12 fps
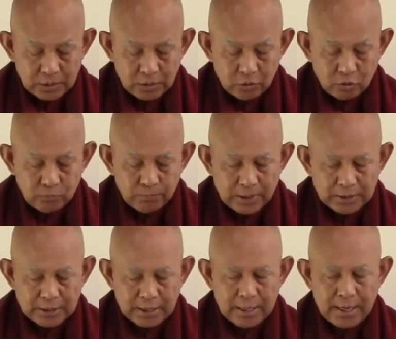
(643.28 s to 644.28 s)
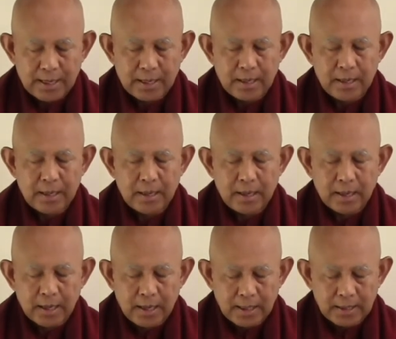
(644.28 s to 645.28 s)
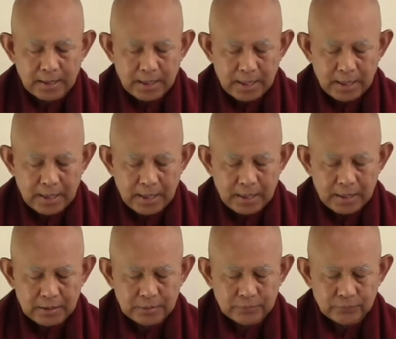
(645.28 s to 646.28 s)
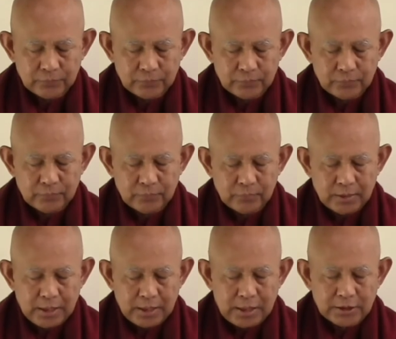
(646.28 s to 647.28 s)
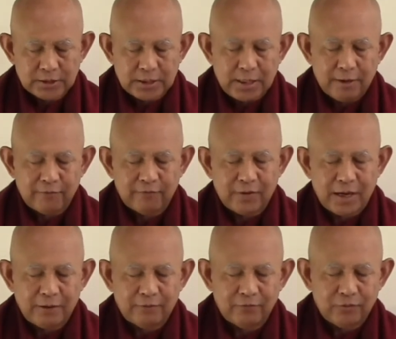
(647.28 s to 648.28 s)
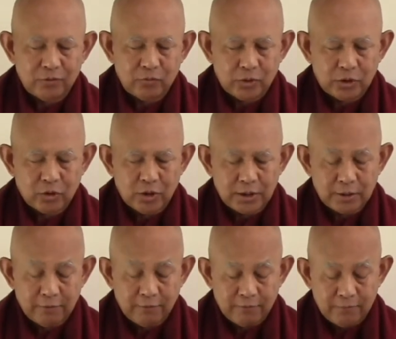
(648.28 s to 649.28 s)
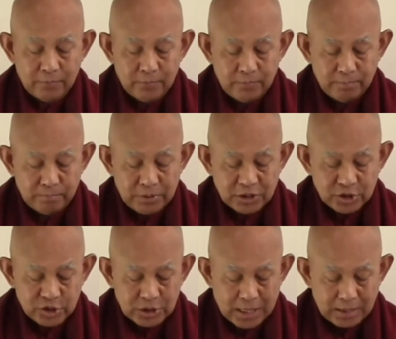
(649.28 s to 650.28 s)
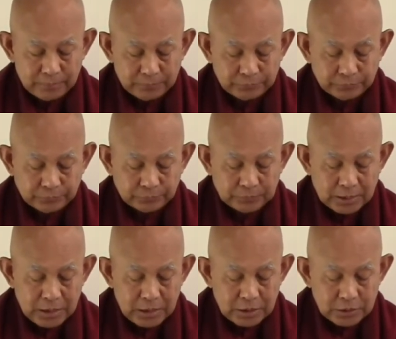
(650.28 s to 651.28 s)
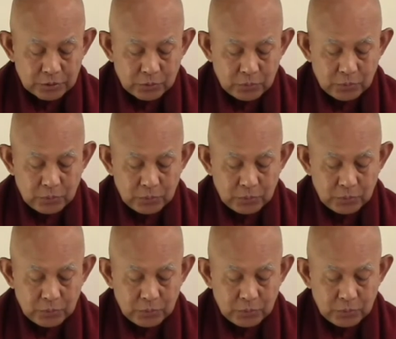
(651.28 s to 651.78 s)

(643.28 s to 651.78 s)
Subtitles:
Upadana khanda. And as they are 5, call it pincha. So,